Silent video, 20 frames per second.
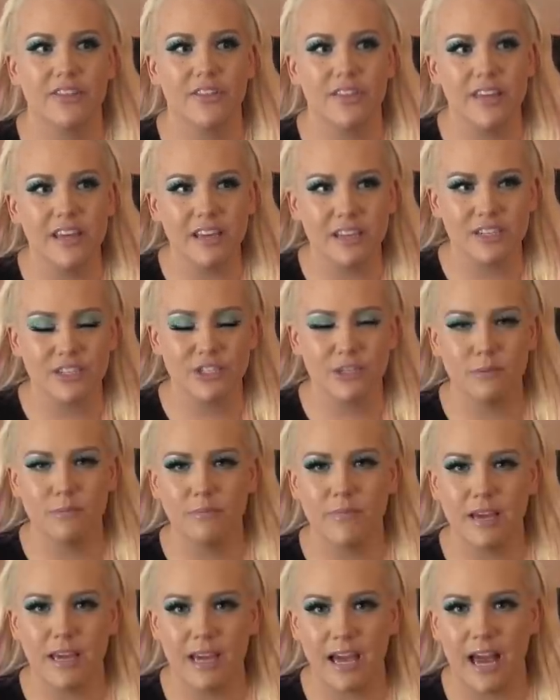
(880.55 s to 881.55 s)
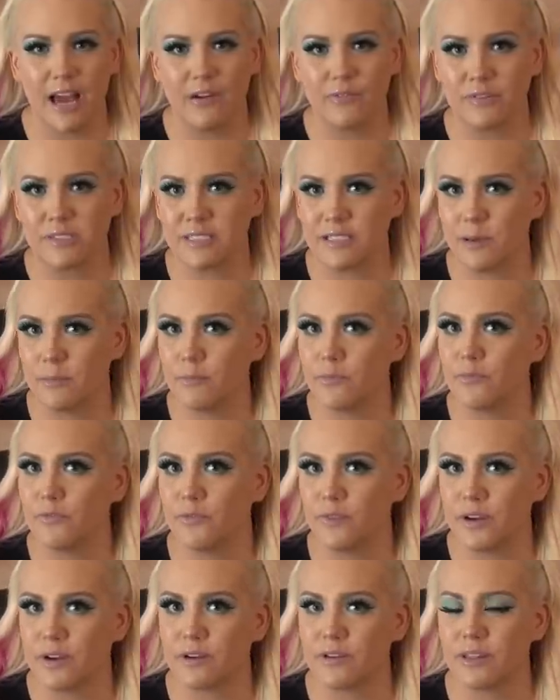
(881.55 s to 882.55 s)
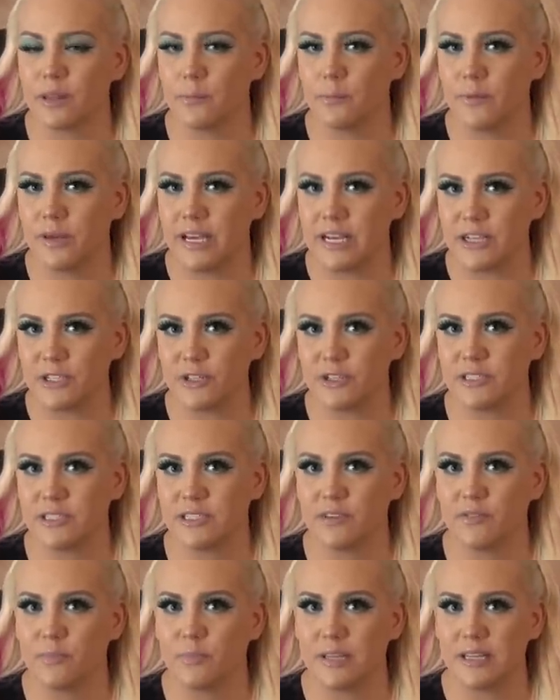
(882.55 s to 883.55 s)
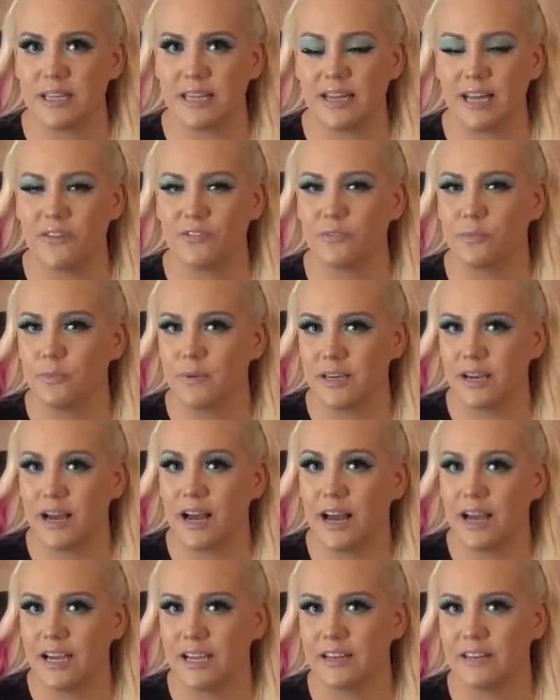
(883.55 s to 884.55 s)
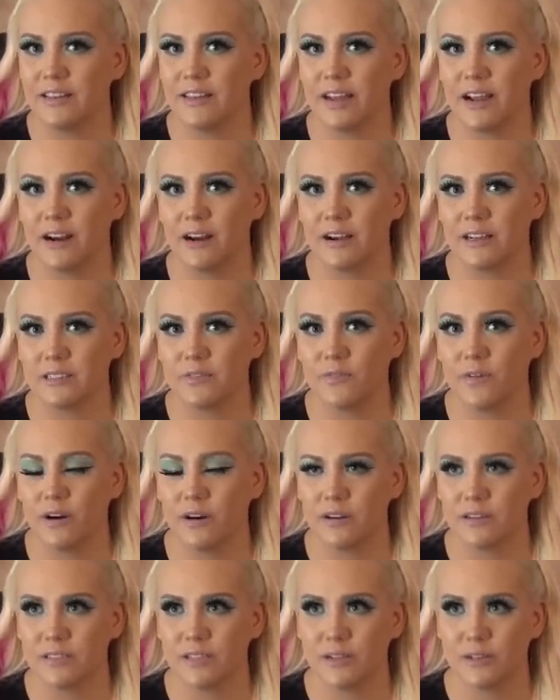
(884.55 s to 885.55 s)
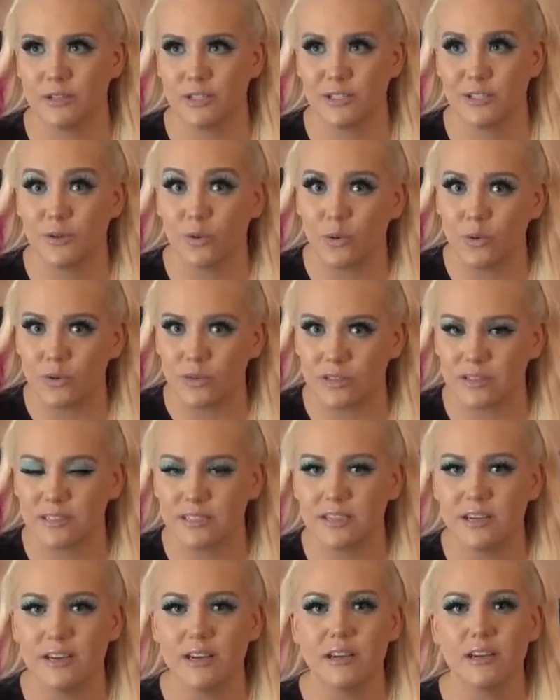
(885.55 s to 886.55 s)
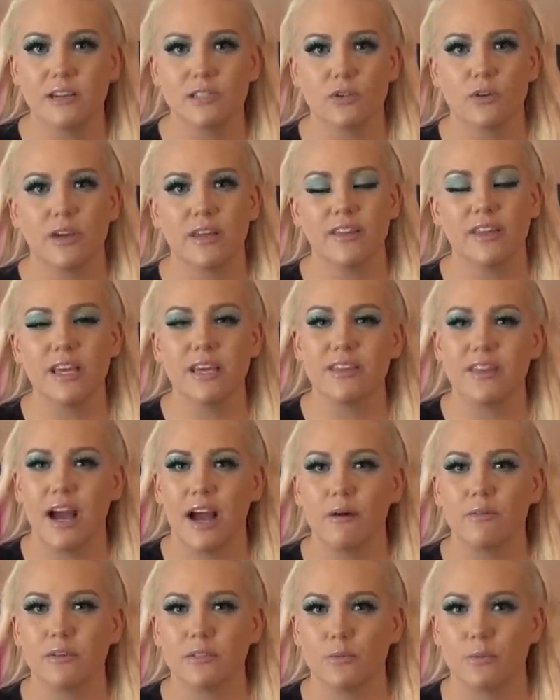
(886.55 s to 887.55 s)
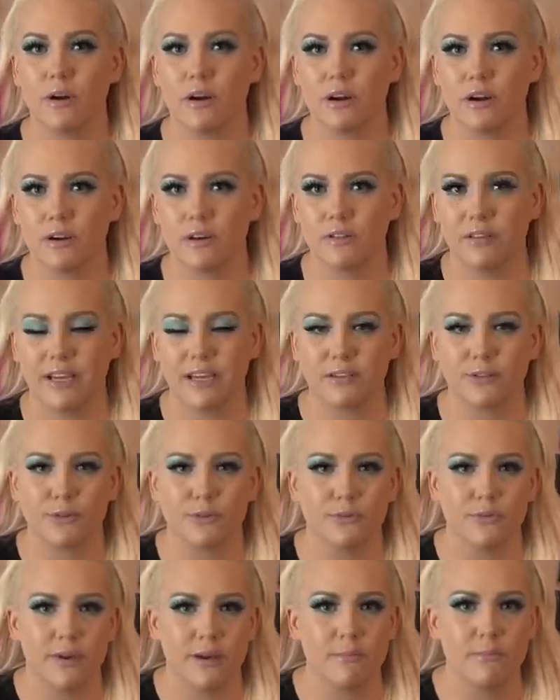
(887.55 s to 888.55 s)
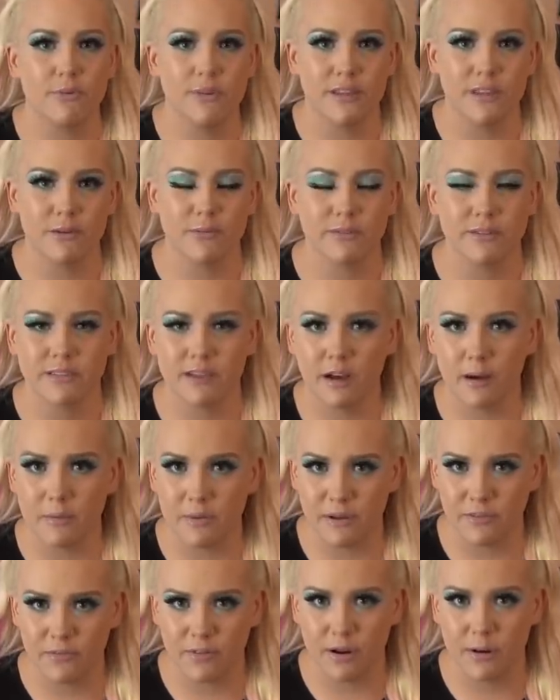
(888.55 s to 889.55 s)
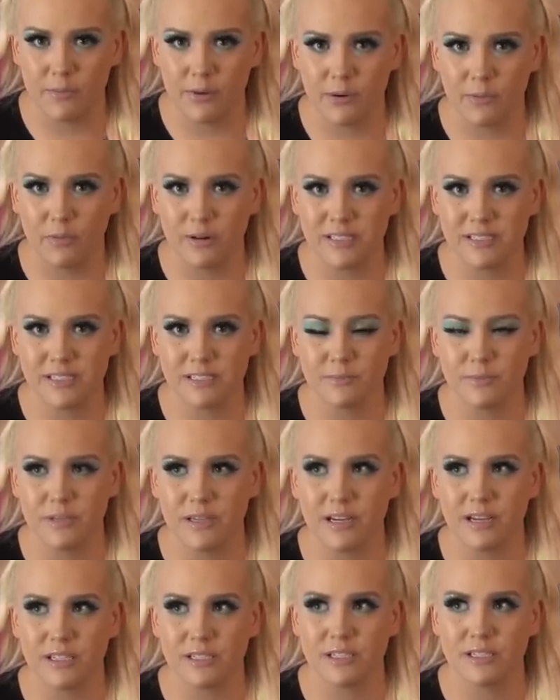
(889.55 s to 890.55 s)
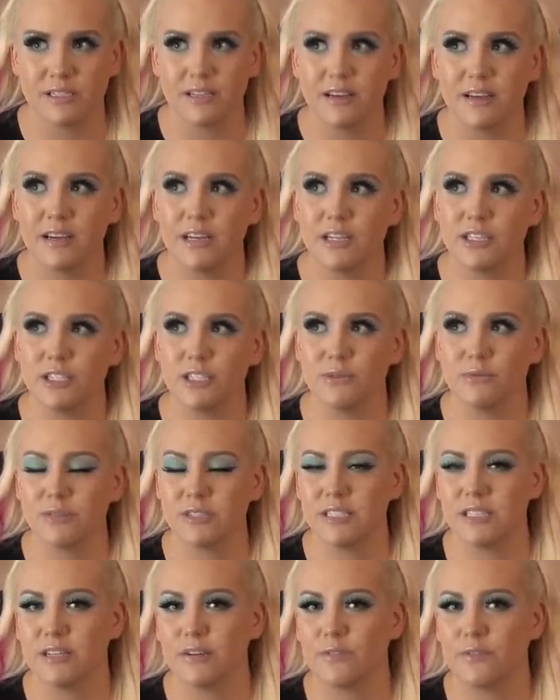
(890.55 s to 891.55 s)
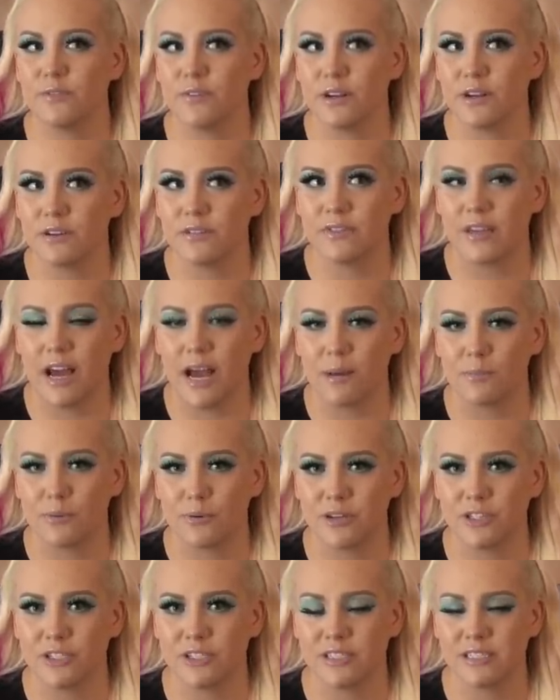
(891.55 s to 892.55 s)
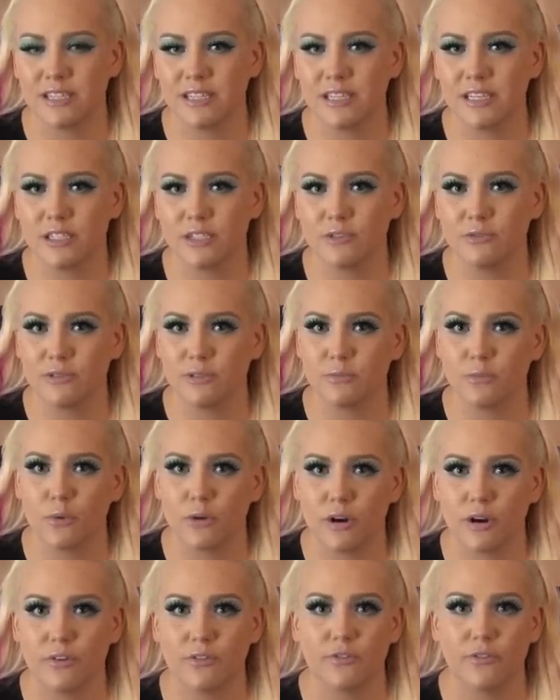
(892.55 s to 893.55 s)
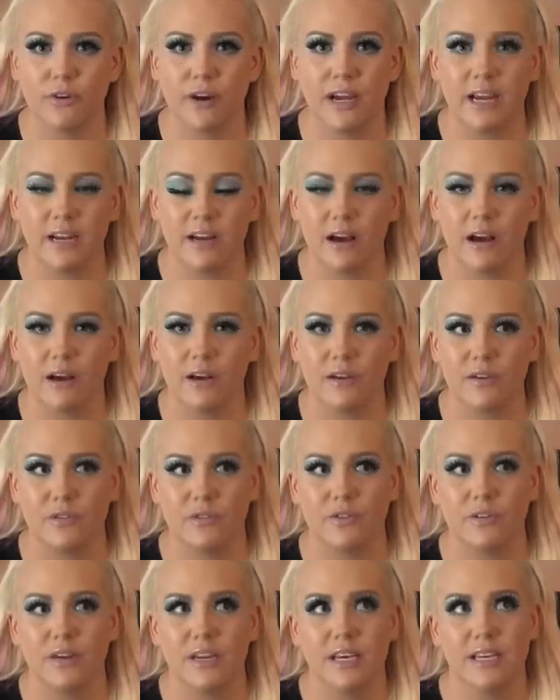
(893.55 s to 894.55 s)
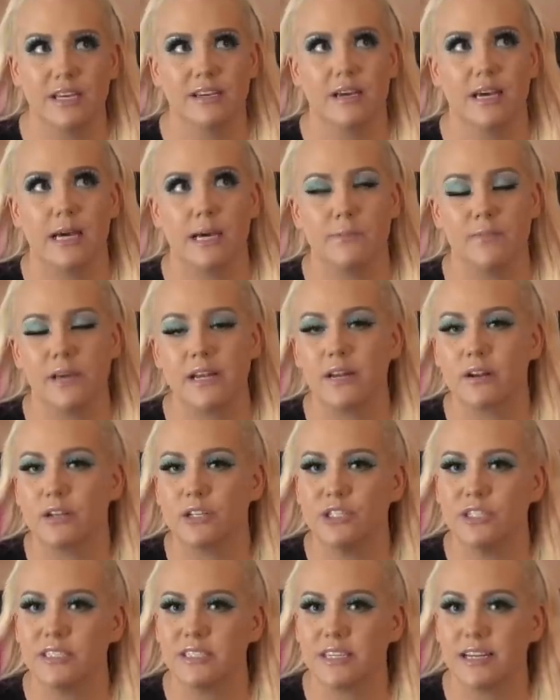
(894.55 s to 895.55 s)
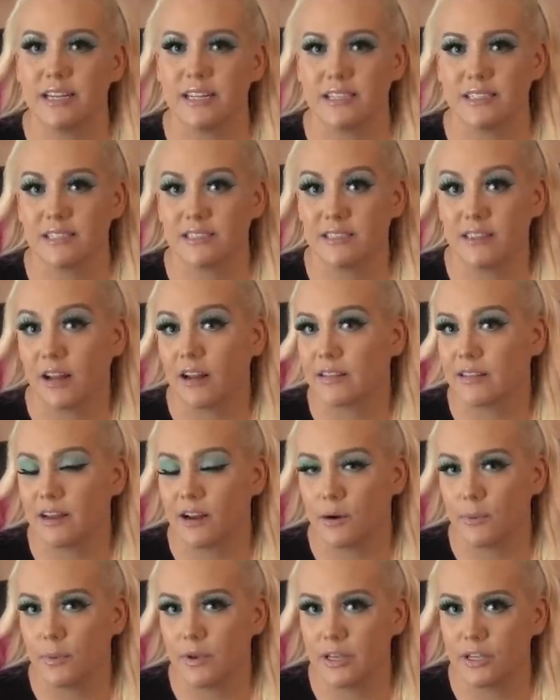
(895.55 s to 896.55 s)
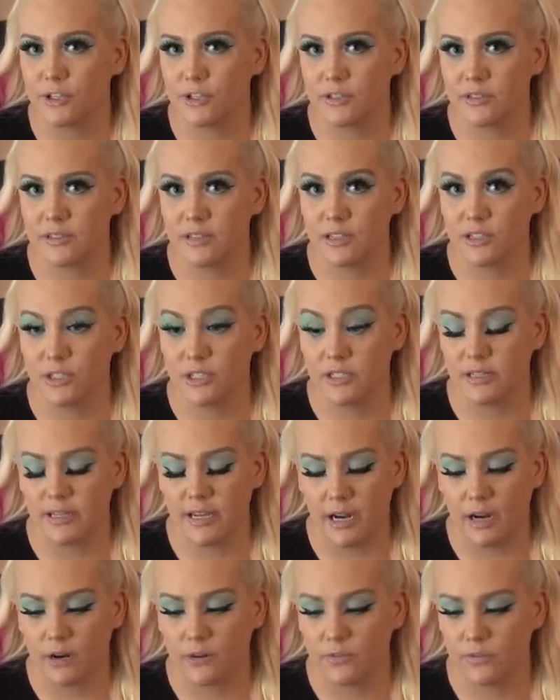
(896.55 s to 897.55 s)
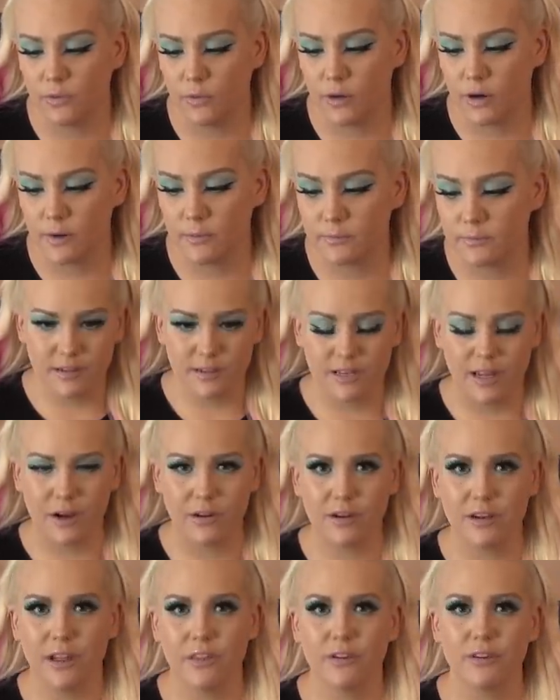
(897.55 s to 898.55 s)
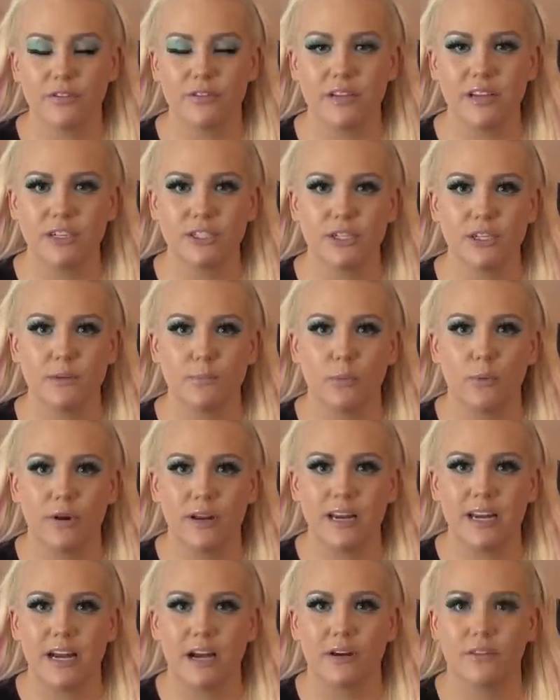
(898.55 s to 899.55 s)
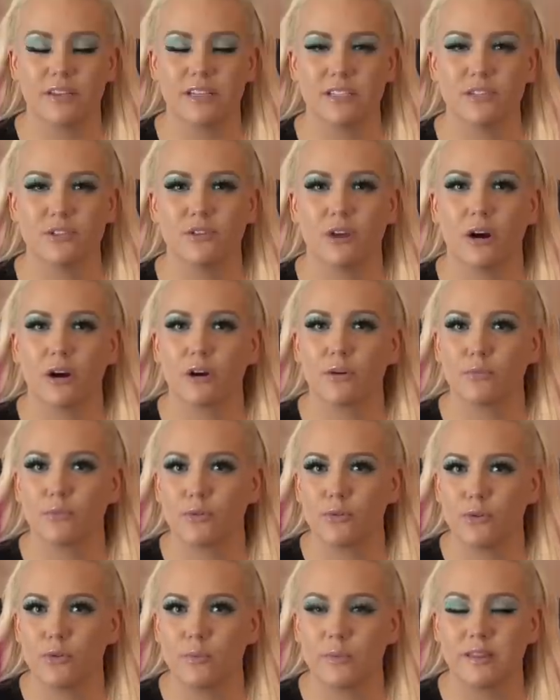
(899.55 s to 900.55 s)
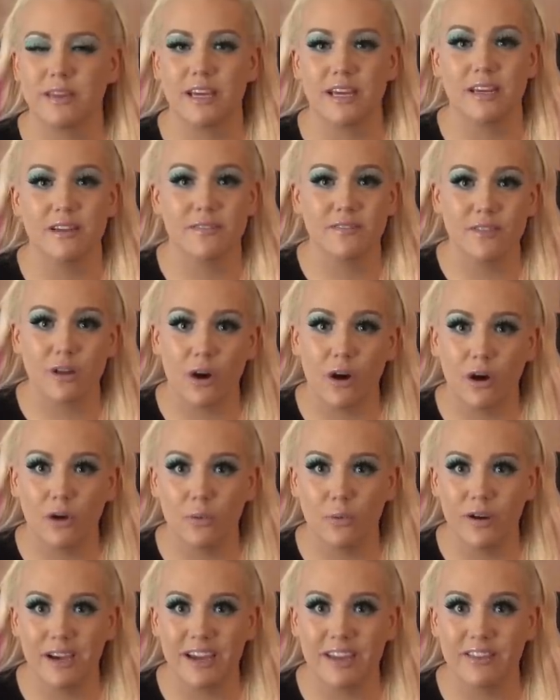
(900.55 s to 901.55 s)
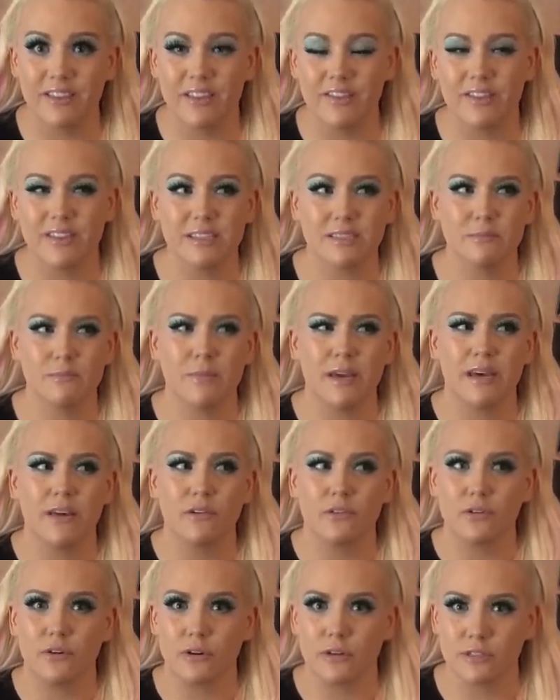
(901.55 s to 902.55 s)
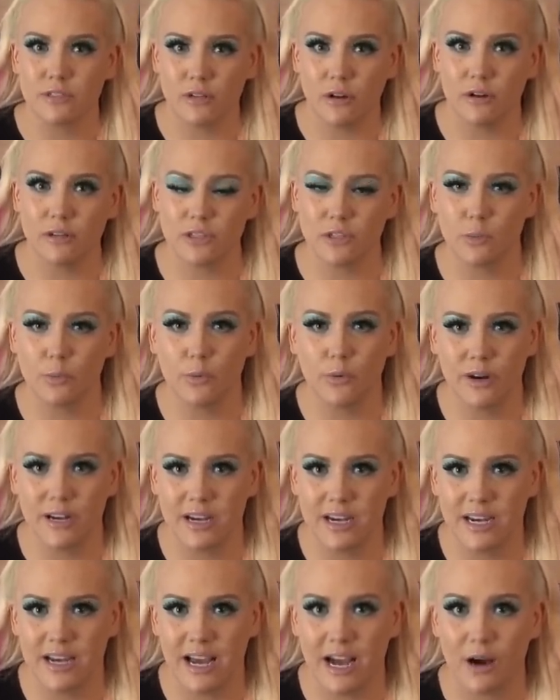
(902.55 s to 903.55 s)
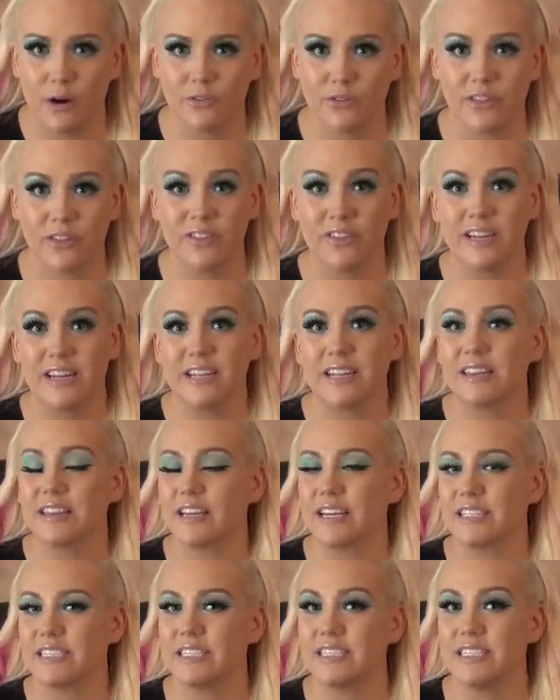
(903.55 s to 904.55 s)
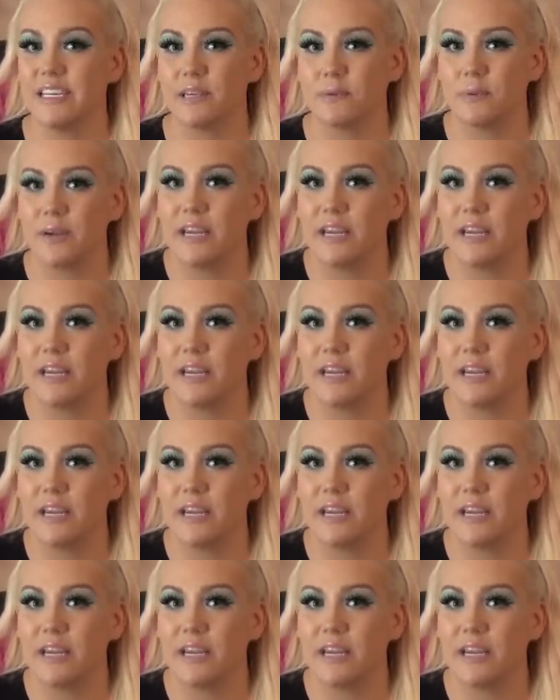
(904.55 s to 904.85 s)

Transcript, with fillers: think she may have some fear that patients have been left behind there as far as their souls. So I think that was where her like true empathy was coming from. It wasn't because she was in fear of the apparitions. I think she was more afraid of Um, energies getting stuck there, patients that she'd cared for. Now another thing, she'd pointed out this dark room at the end of the hallway, and then this male nurse also pointed out that they didn't like to take